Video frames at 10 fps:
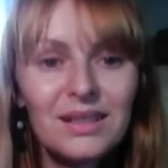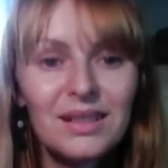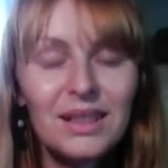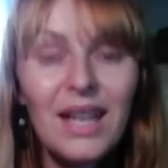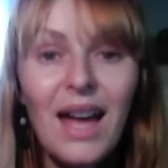
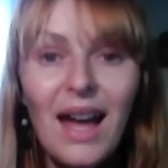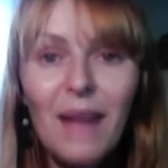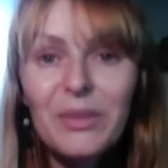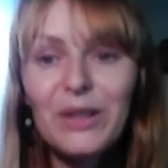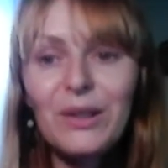Yeah,
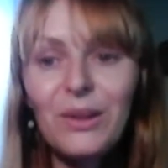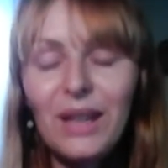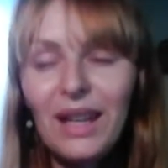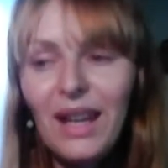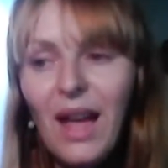
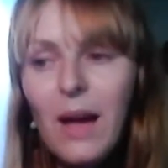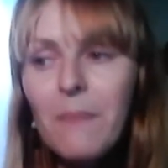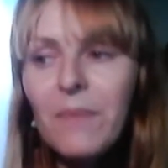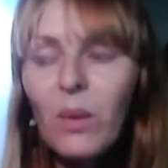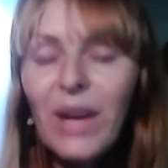absolutely.
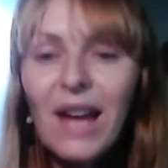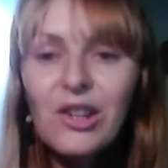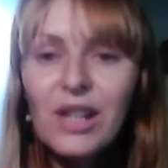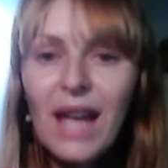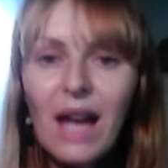We
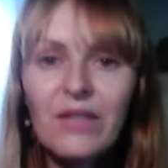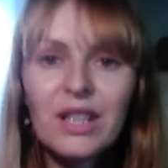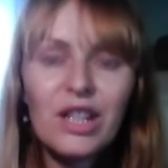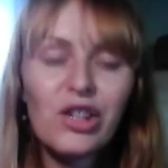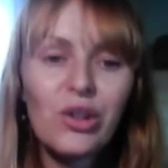actually have a
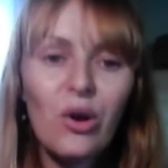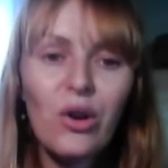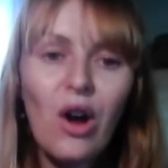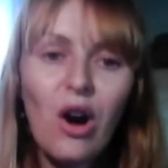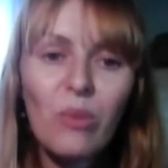dish
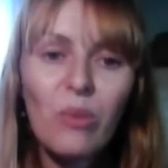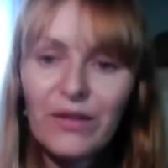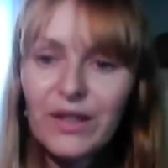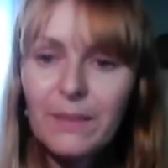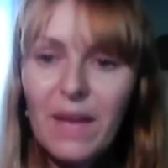on our
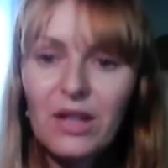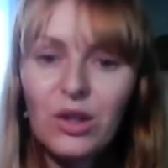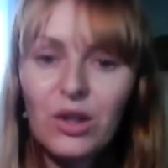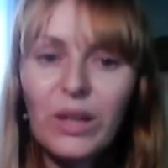breakfast menu.